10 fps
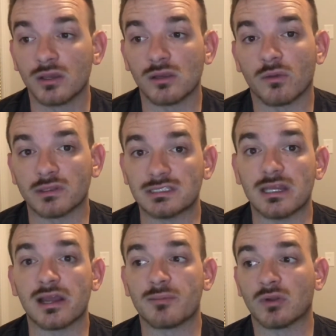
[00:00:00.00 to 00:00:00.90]
That's
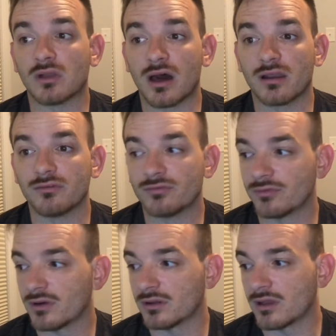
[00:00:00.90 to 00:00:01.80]
eating up a lot
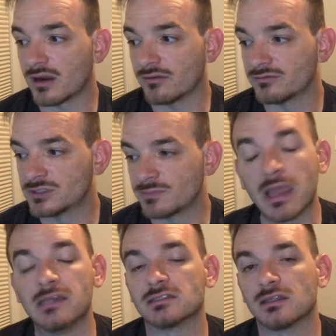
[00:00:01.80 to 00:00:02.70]
of
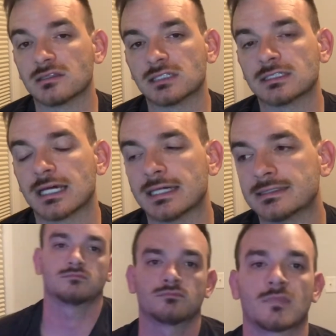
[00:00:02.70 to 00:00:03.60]
space and things like that.